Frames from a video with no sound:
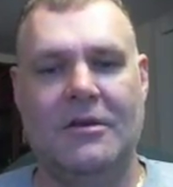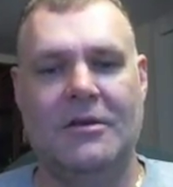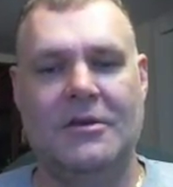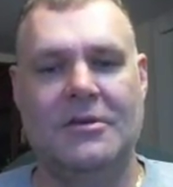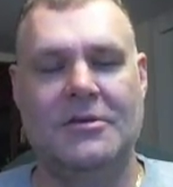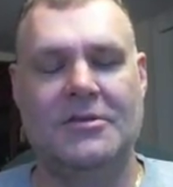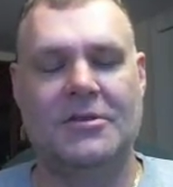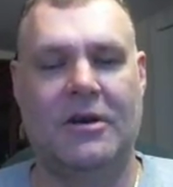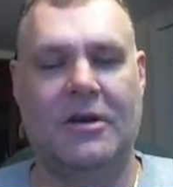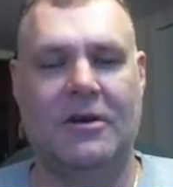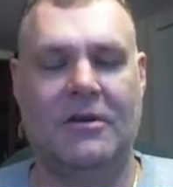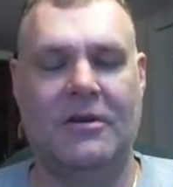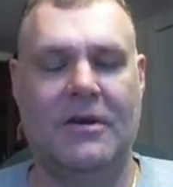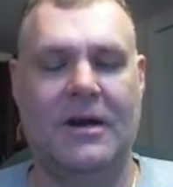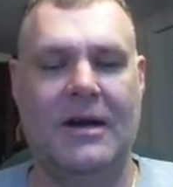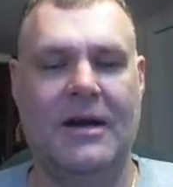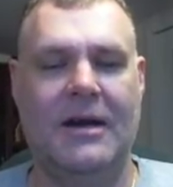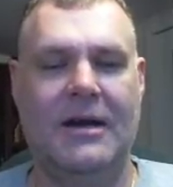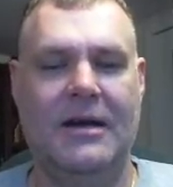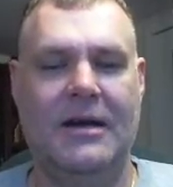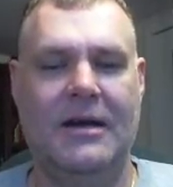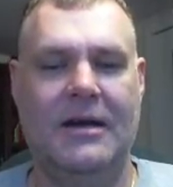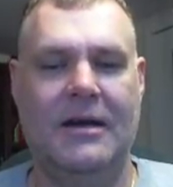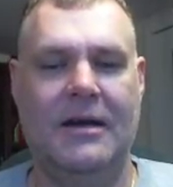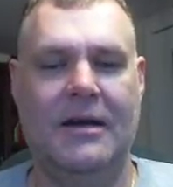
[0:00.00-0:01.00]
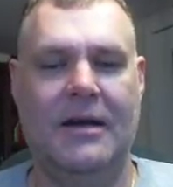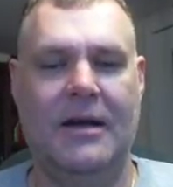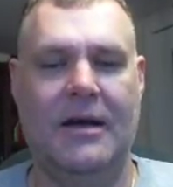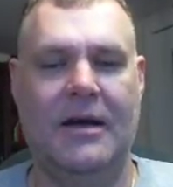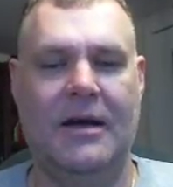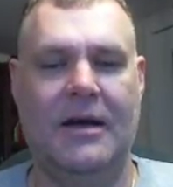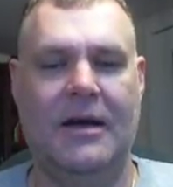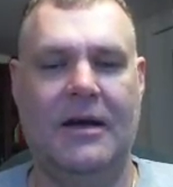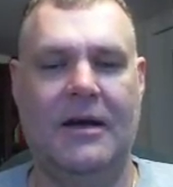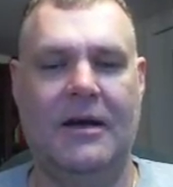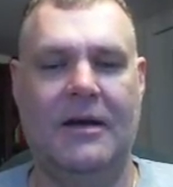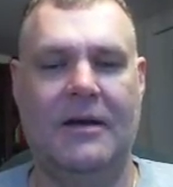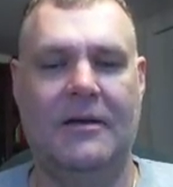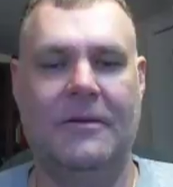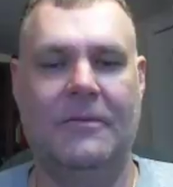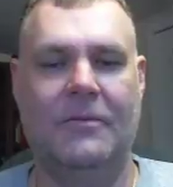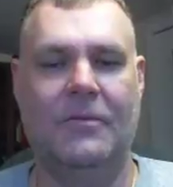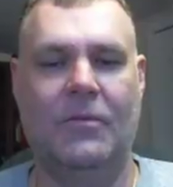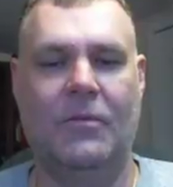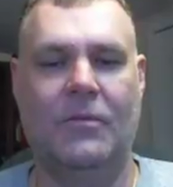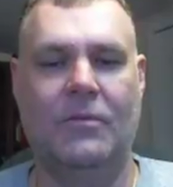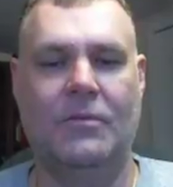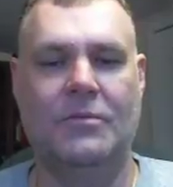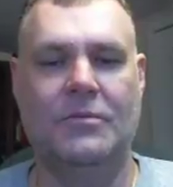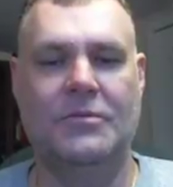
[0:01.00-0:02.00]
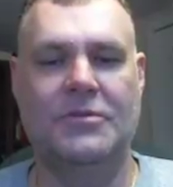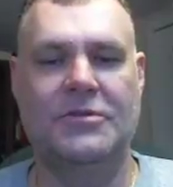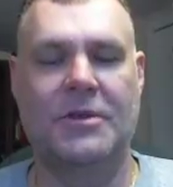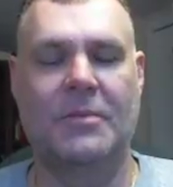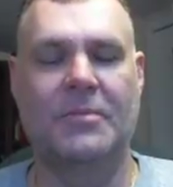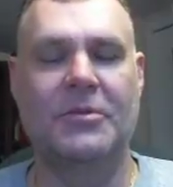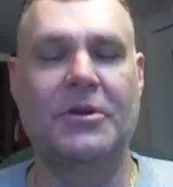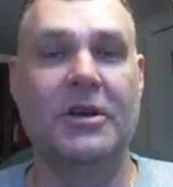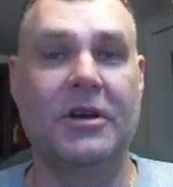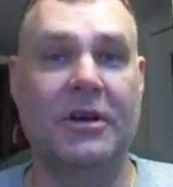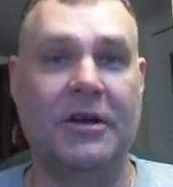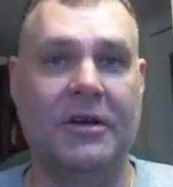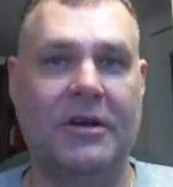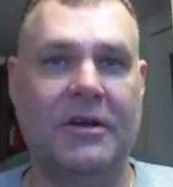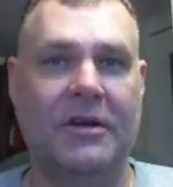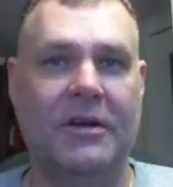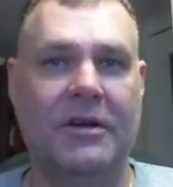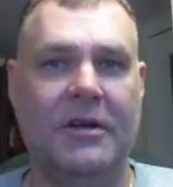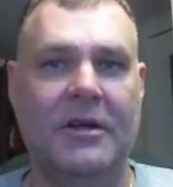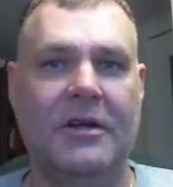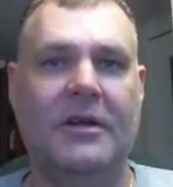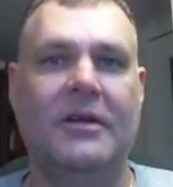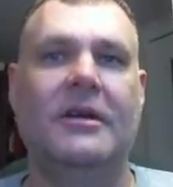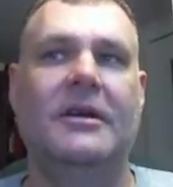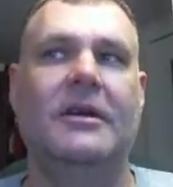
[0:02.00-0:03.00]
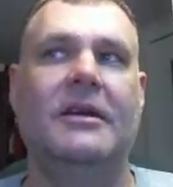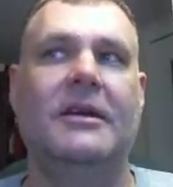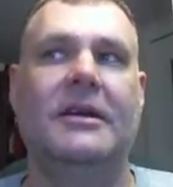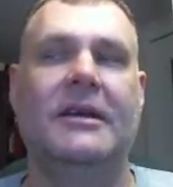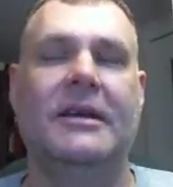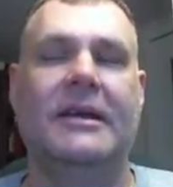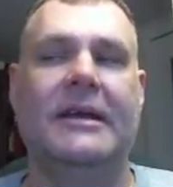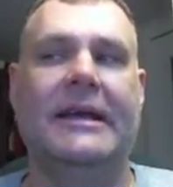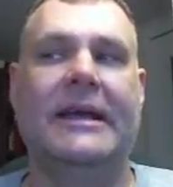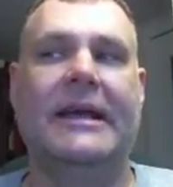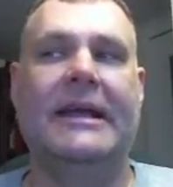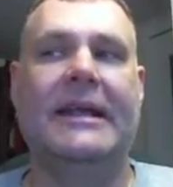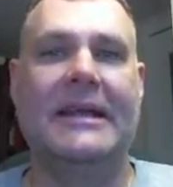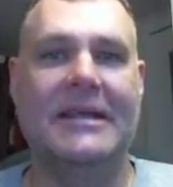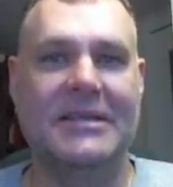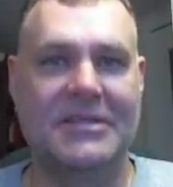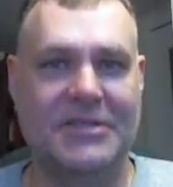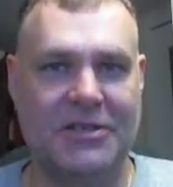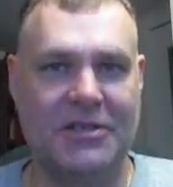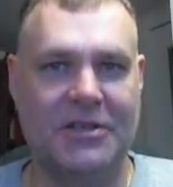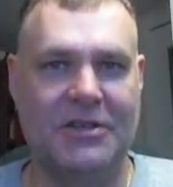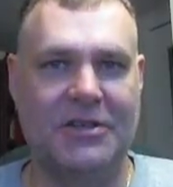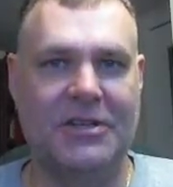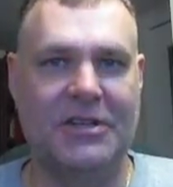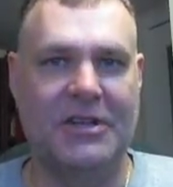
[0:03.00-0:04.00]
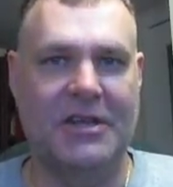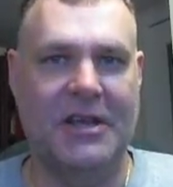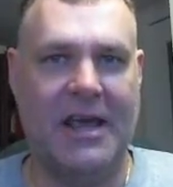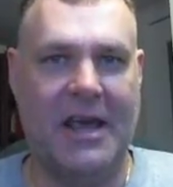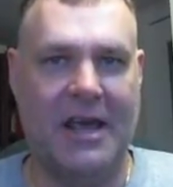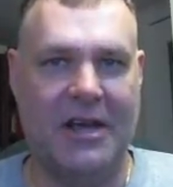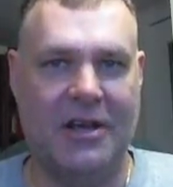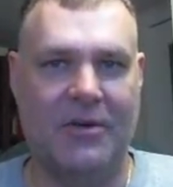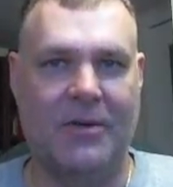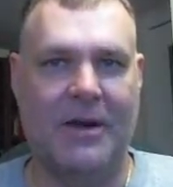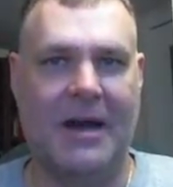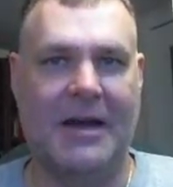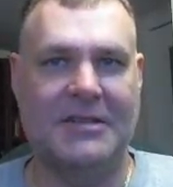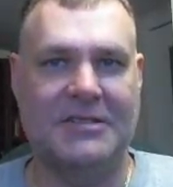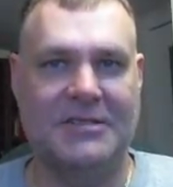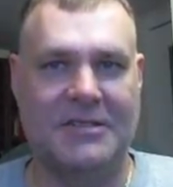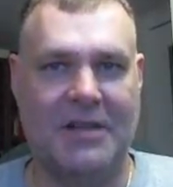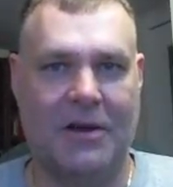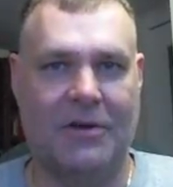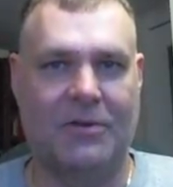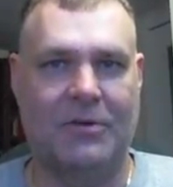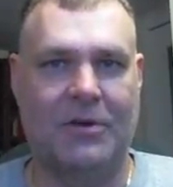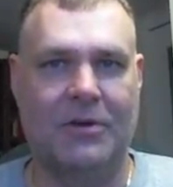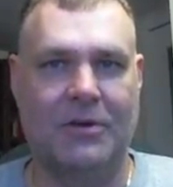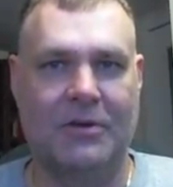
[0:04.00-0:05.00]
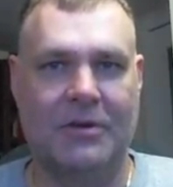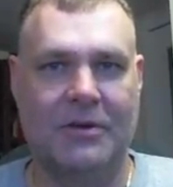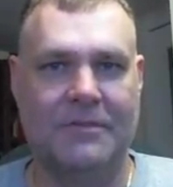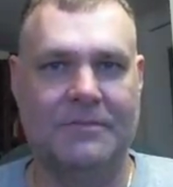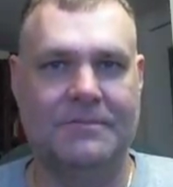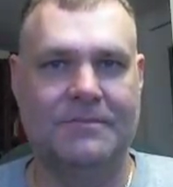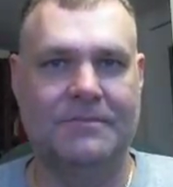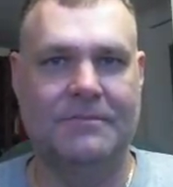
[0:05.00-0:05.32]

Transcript: So, some good. It is good that you can't go accidental rogue.